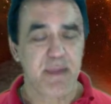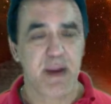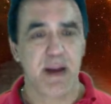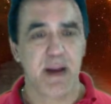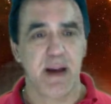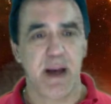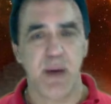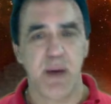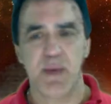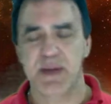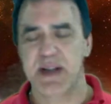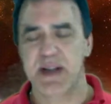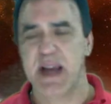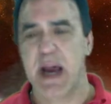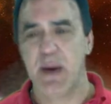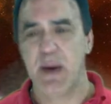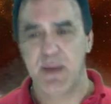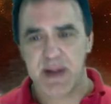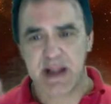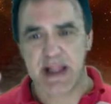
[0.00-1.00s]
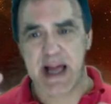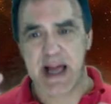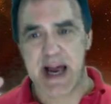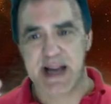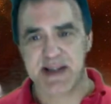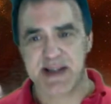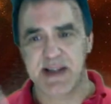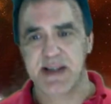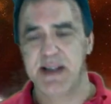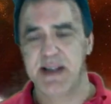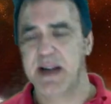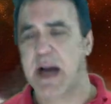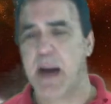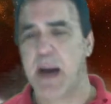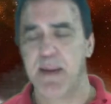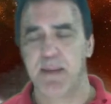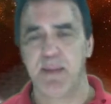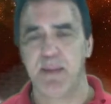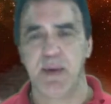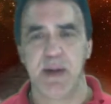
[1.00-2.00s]
he was the guy with the glasses and the
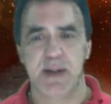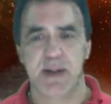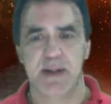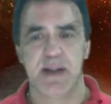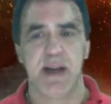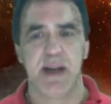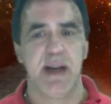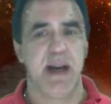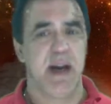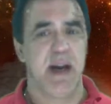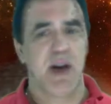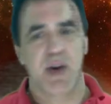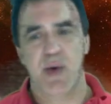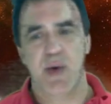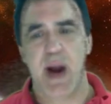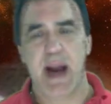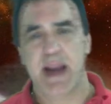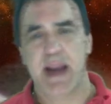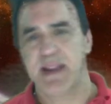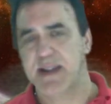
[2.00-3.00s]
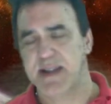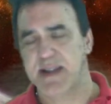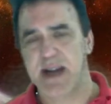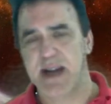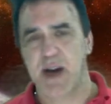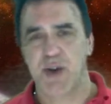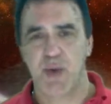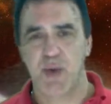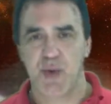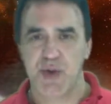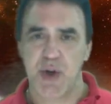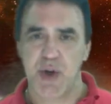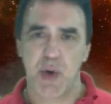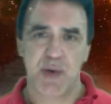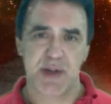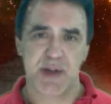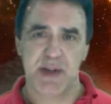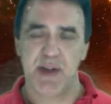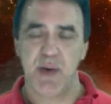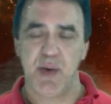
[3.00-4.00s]
comic books, cracking the sexual jokes
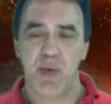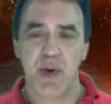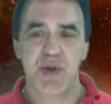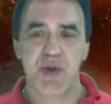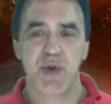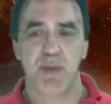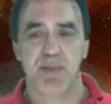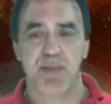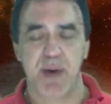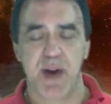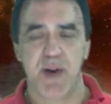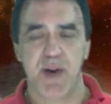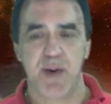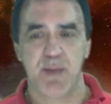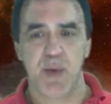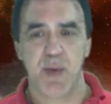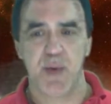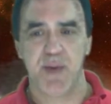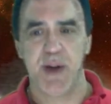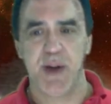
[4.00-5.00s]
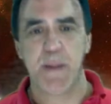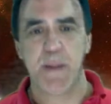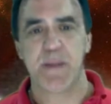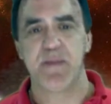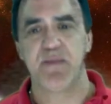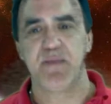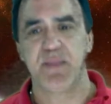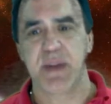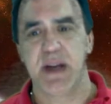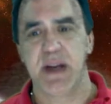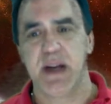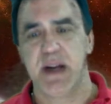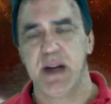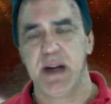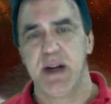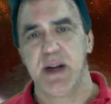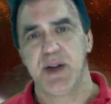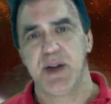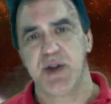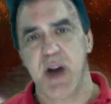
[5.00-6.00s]
in the original Predator movie.
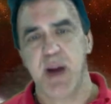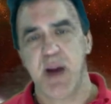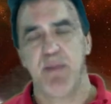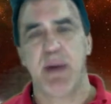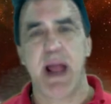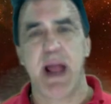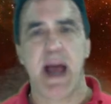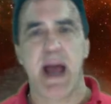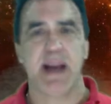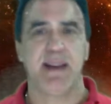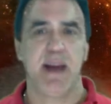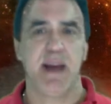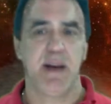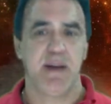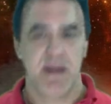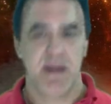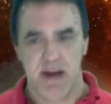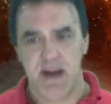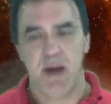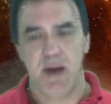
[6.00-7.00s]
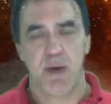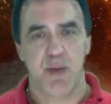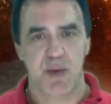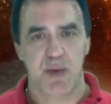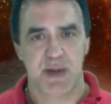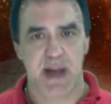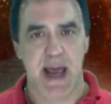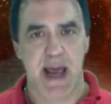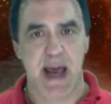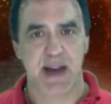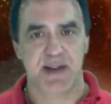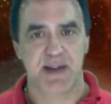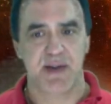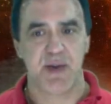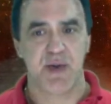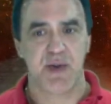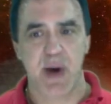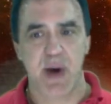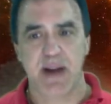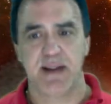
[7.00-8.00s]
Shane Black then, was asked to
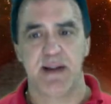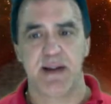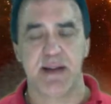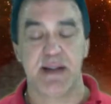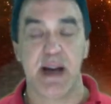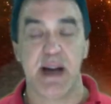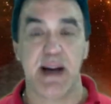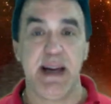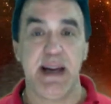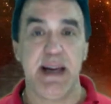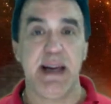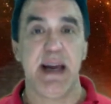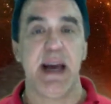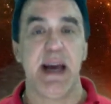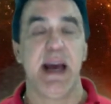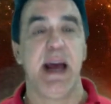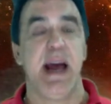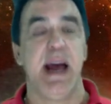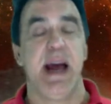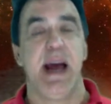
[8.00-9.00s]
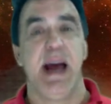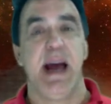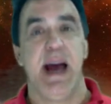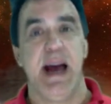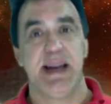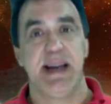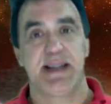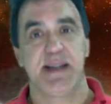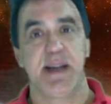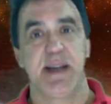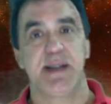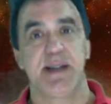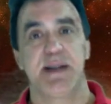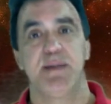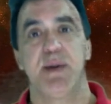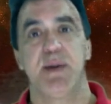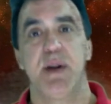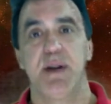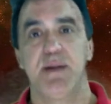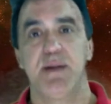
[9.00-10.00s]
direct this. Now, he has done some
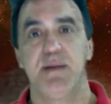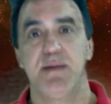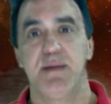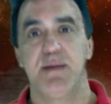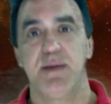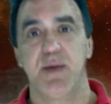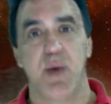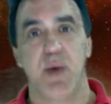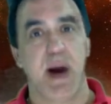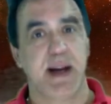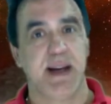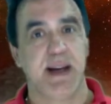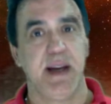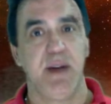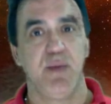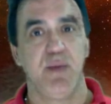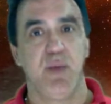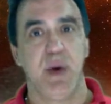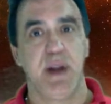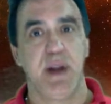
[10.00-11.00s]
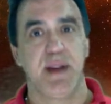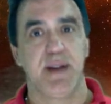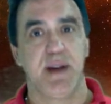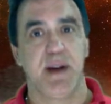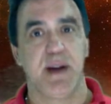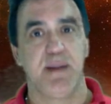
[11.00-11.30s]
good directing with